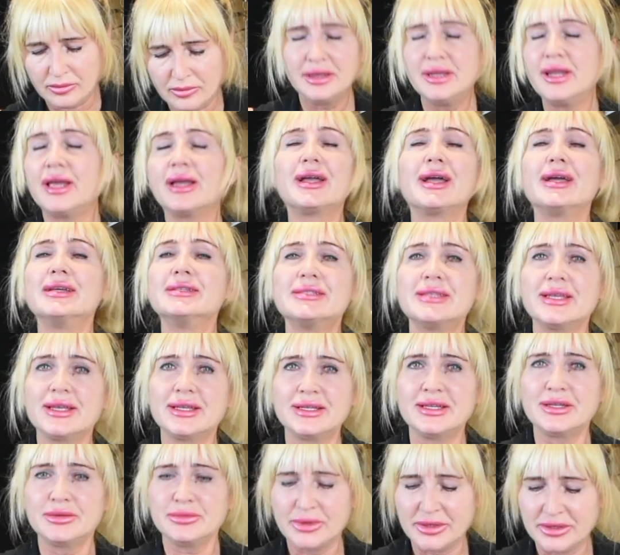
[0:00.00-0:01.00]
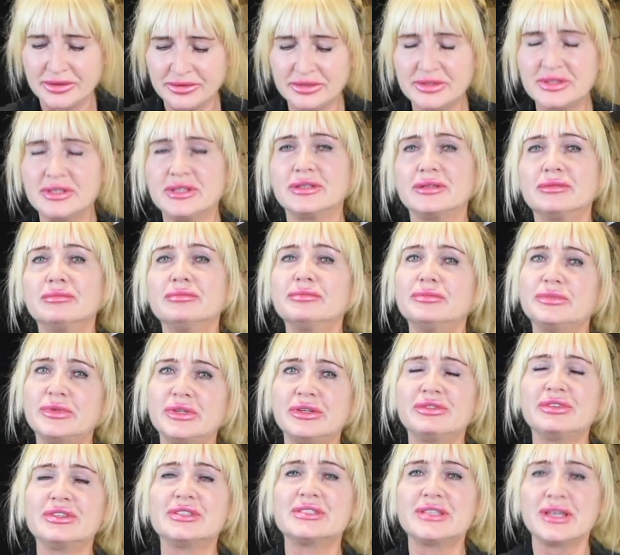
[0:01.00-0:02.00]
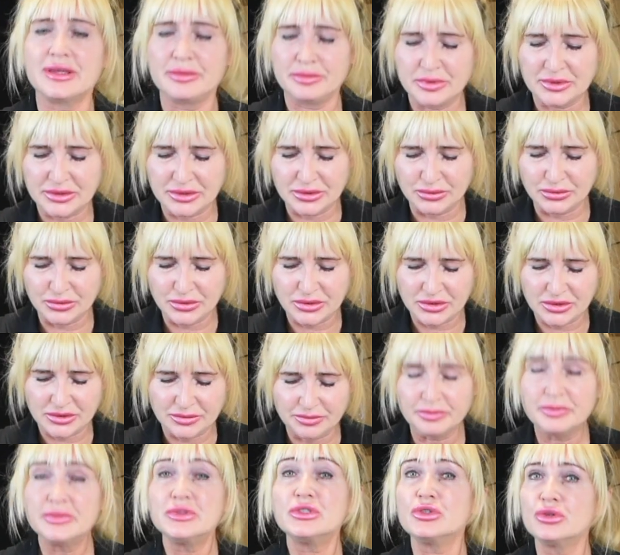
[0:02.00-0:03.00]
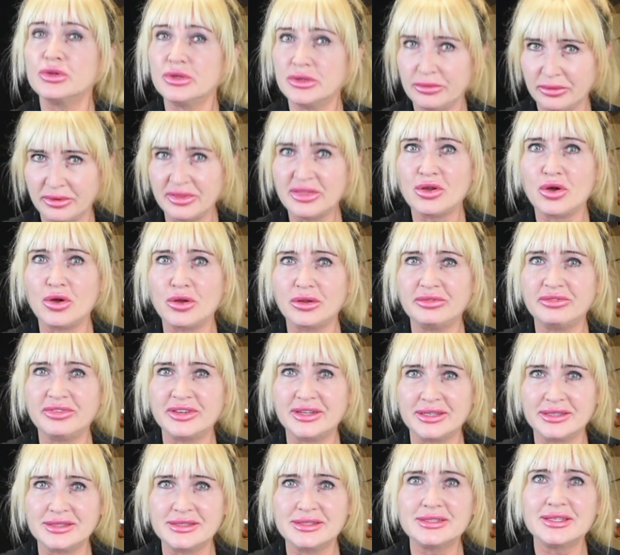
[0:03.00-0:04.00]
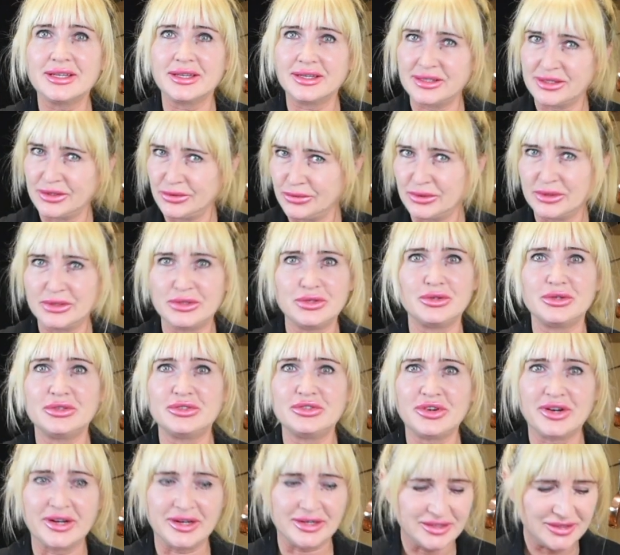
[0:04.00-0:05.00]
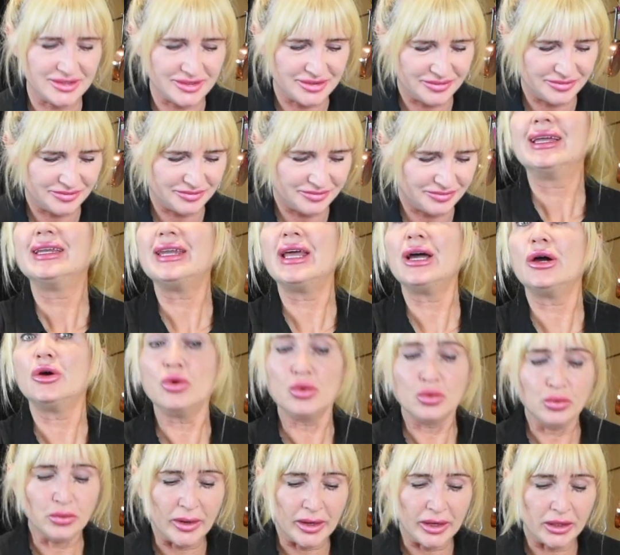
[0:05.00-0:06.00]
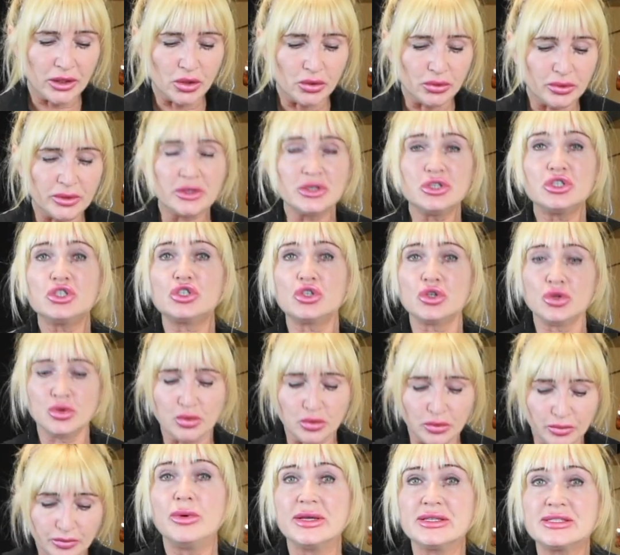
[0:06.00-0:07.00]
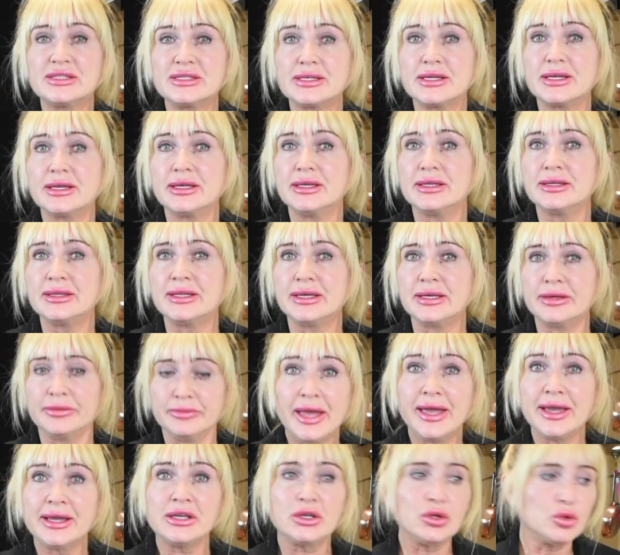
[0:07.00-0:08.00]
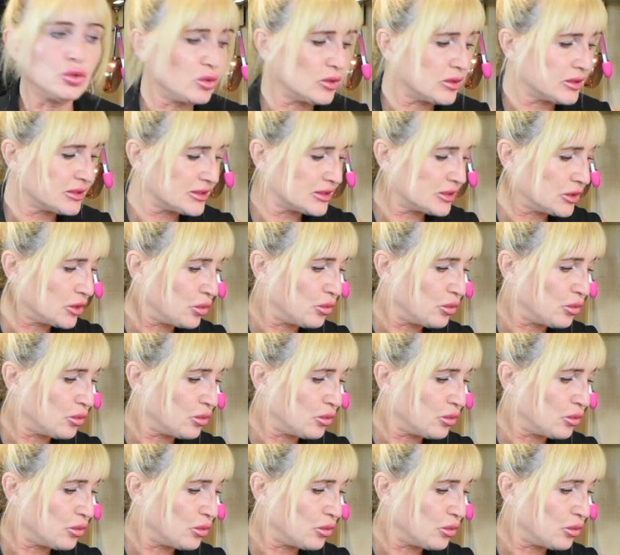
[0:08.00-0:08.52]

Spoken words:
like I said in one of the previous episodes, do it with confidence and you will do it right. Now we're going to whisk the egg yolks